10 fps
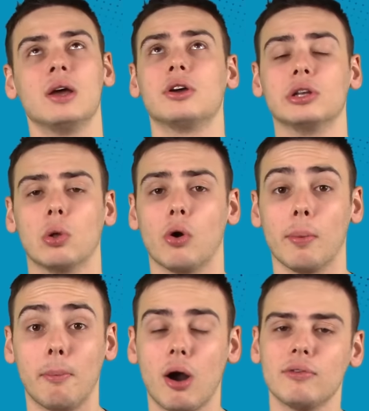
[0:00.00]
good
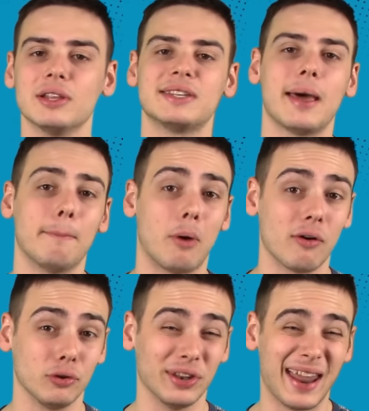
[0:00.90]
lord, Marvel has had
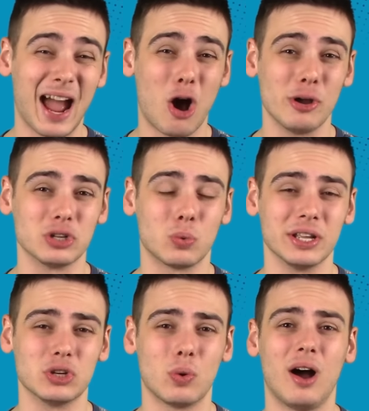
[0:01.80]
Marvel Now in
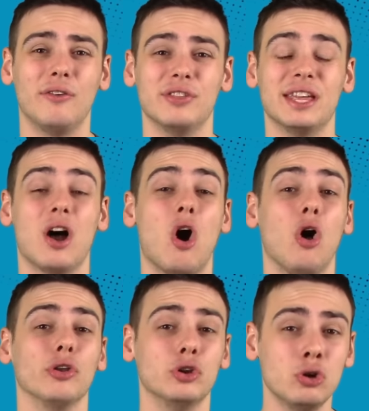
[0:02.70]
2012, then
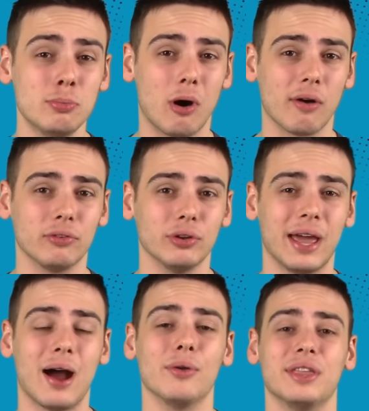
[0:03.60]
All-New Marvel
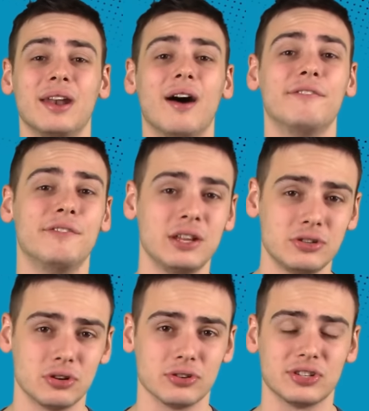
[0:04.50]
Now, then
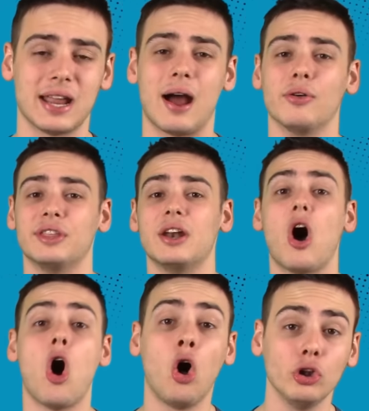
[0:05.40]
Avengers Now, then
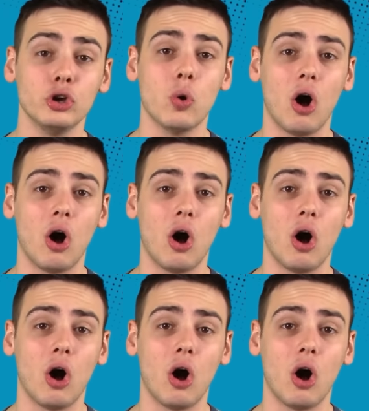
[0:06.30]
All-New,